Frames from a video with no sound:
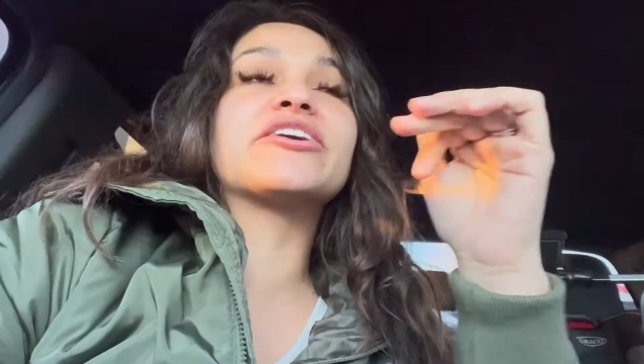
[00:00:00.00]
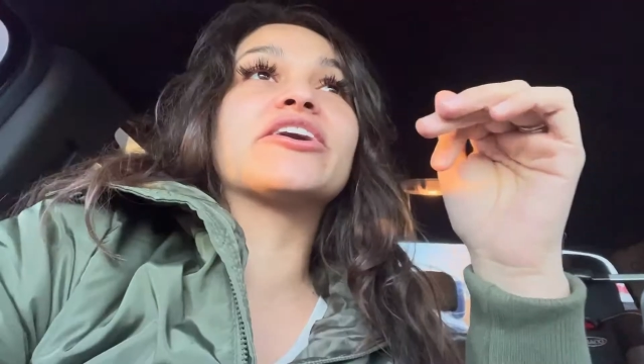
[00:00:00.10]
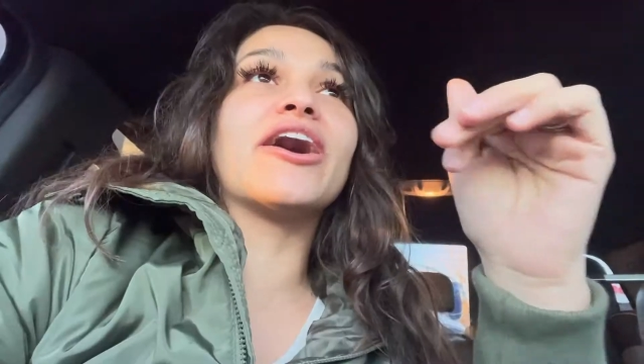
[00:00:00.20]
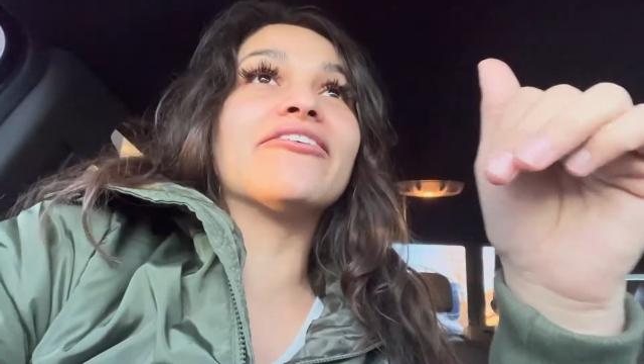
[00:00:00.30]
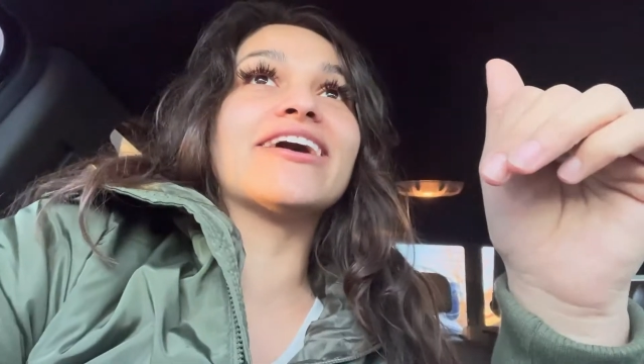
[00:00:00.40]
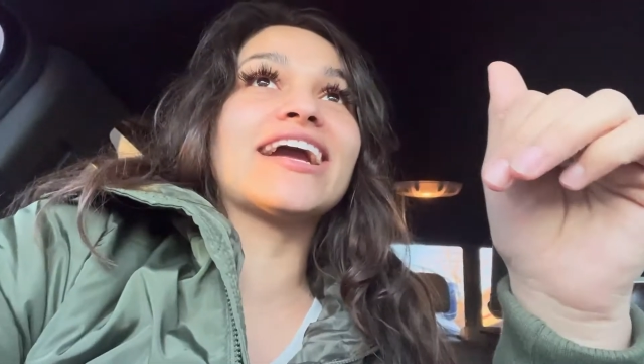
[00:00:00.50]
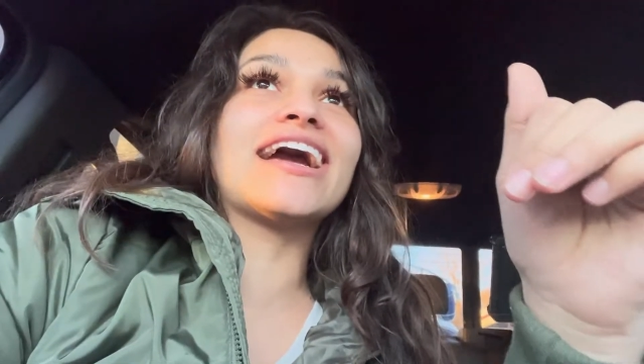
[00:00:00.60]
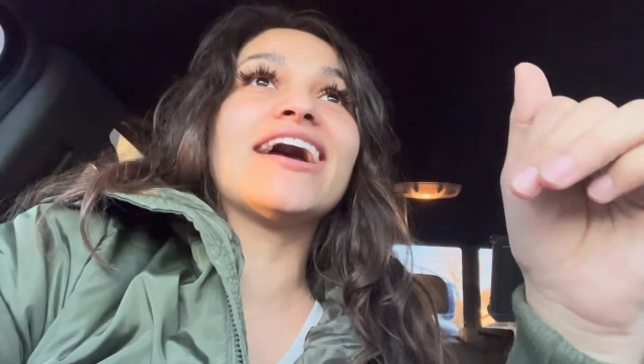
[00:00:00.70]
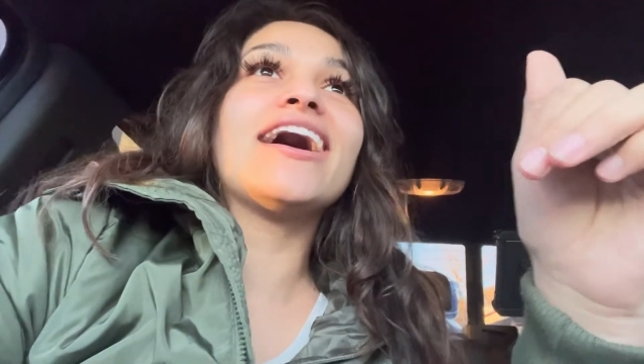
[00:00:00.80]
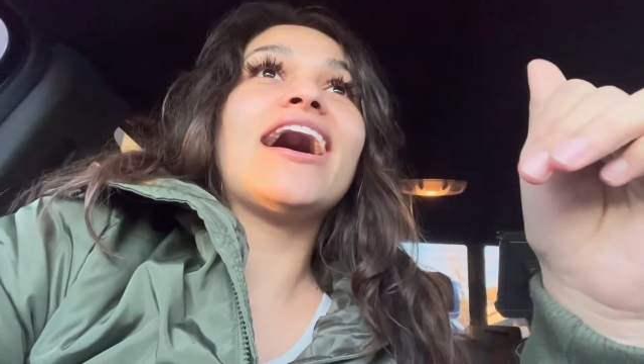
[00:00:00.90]

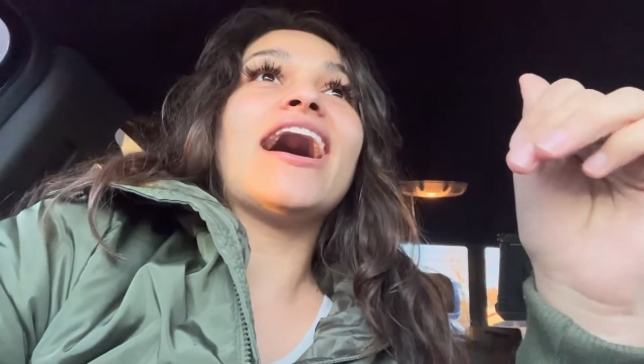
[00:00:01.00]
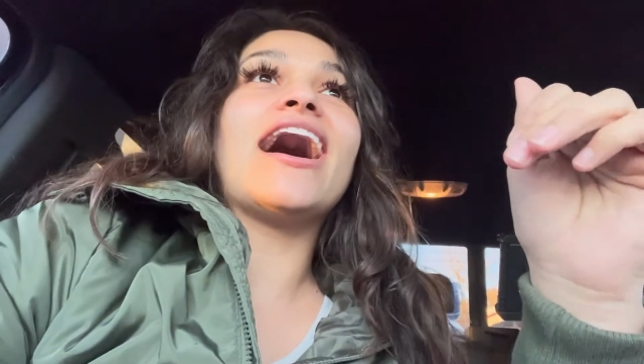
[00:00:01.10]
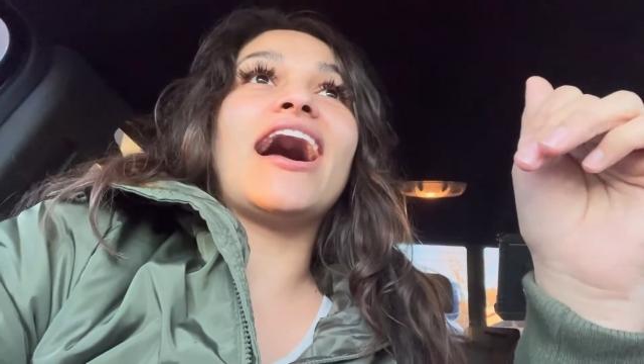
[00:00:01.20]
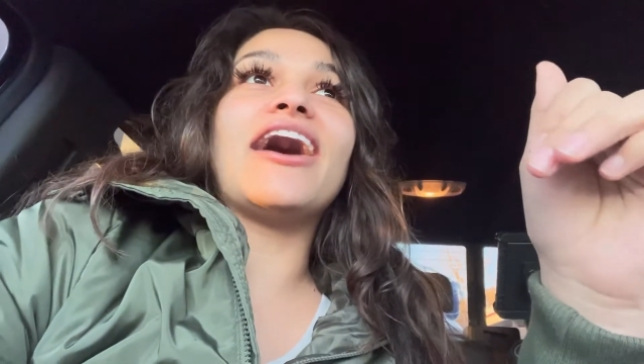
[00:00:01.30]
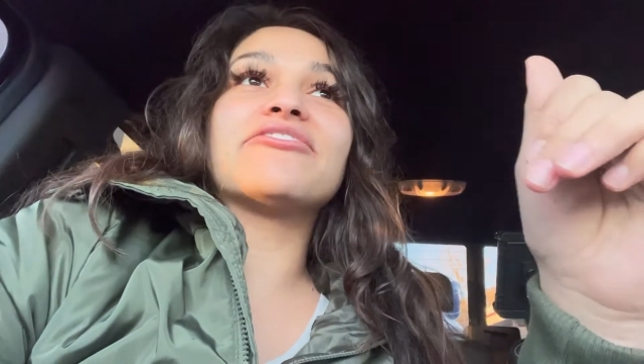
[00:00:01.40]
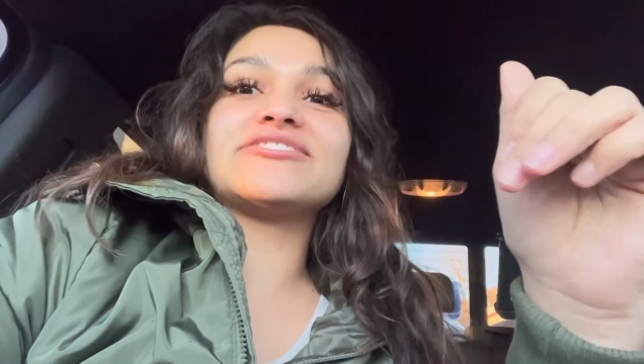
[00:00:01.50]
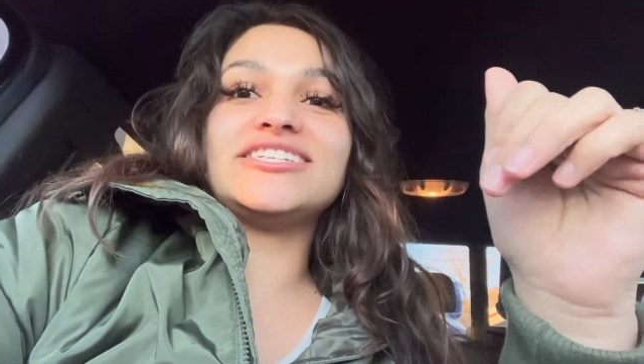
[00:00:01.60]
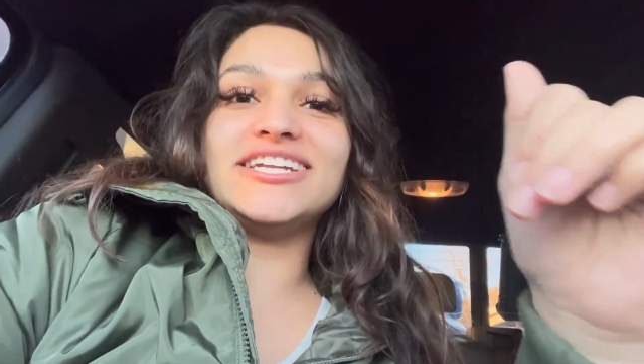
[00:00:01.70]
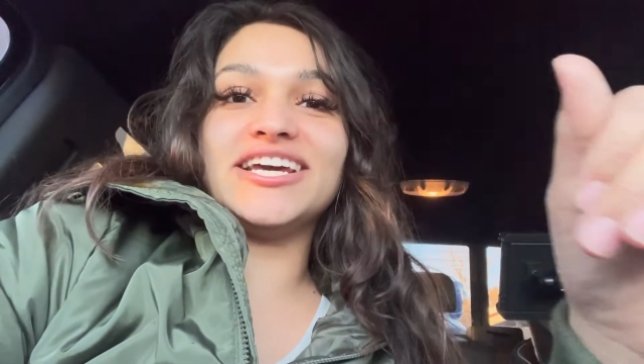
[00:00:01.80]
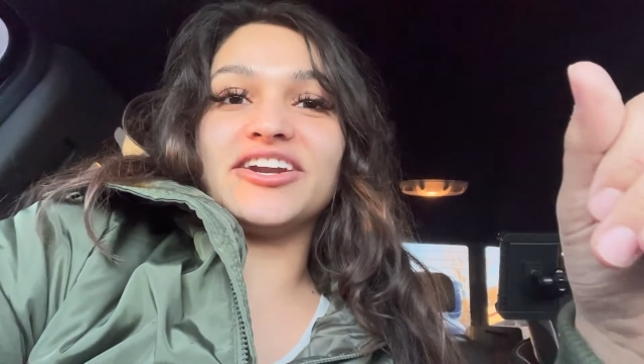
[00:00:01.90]
Going out
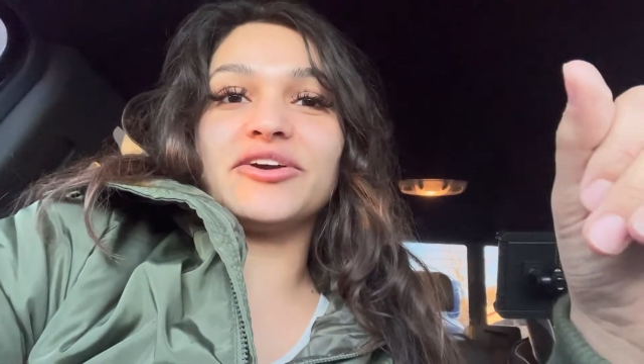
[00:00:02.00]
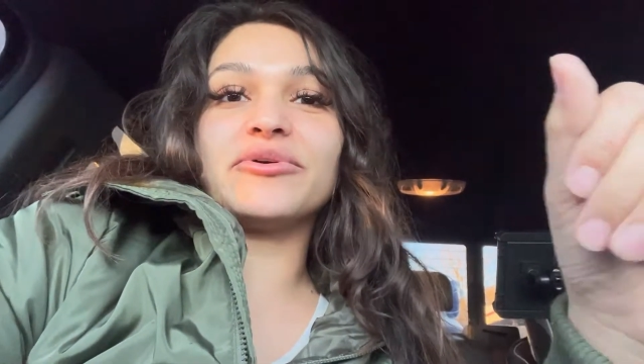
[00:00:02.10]
to dinner.